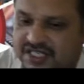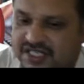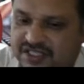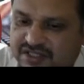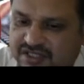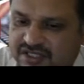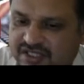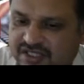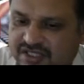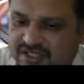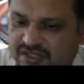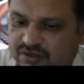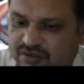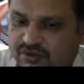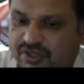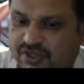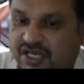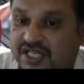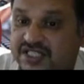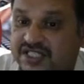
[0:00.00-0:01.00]
is
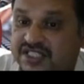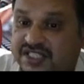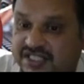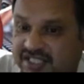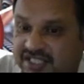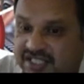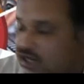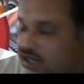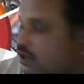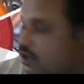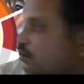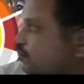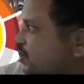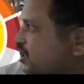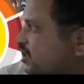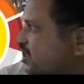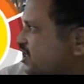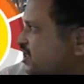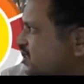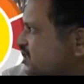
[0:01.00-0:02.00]
known as design of the
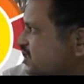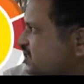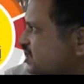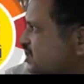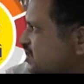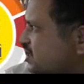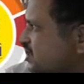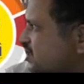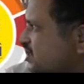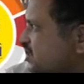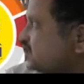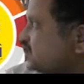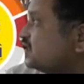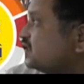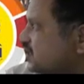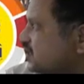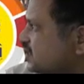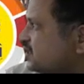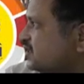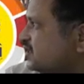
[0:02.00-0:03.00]
gears.
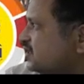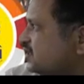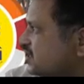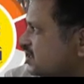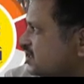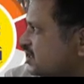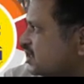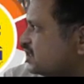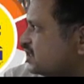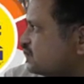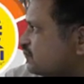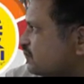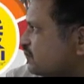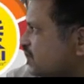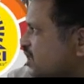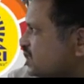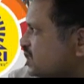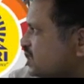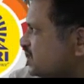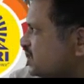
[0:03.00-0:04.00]
That is known
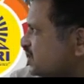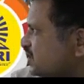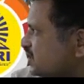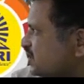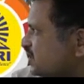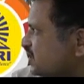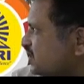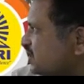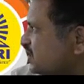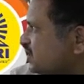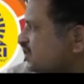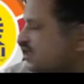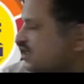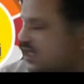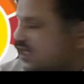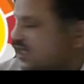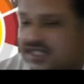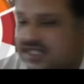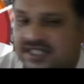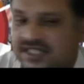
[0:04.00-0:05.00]
as
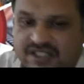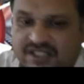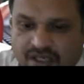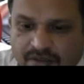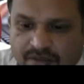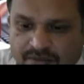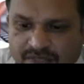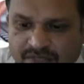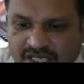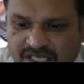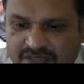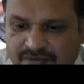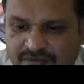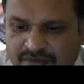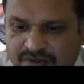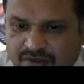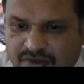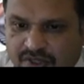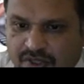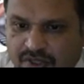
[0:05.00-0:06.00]
design of the gears
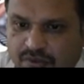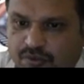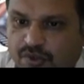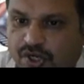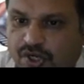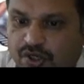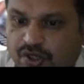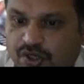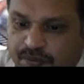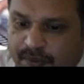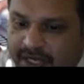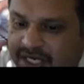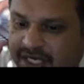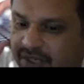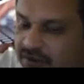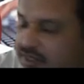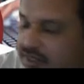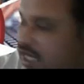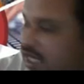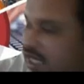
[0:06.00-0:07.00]
means what? We have to find
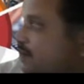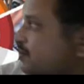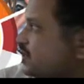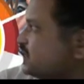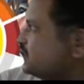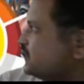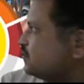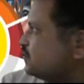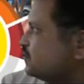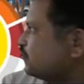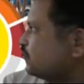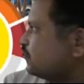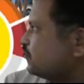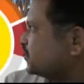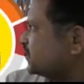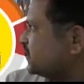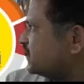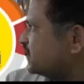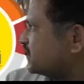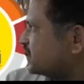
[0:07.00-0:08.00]
out dimensions of the
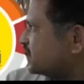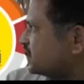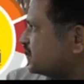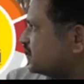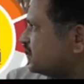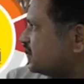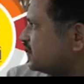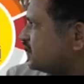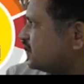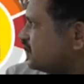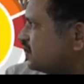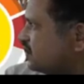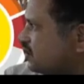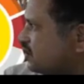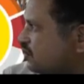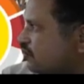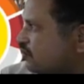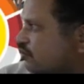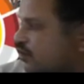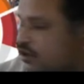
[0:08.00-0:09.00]
gear.
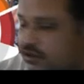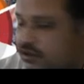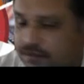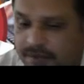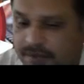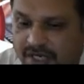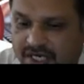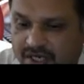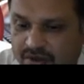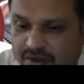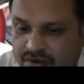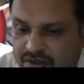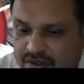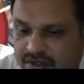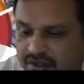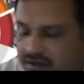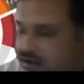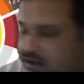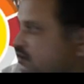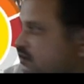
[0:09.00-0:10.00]
We have to find out
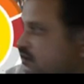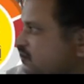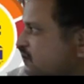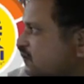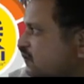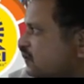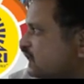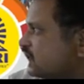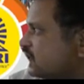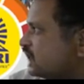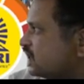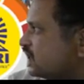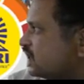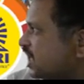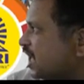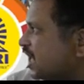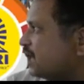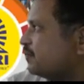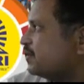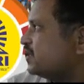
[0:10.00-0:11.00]

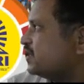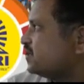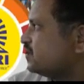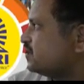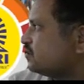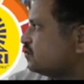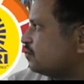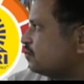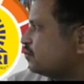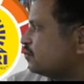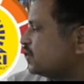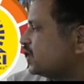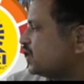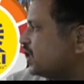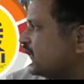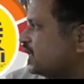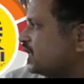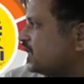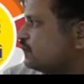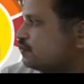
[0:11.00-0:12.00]
dimensions of the gear.
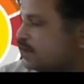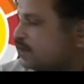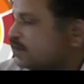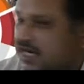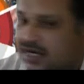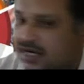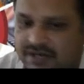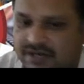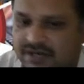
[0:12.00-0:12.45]
And to find out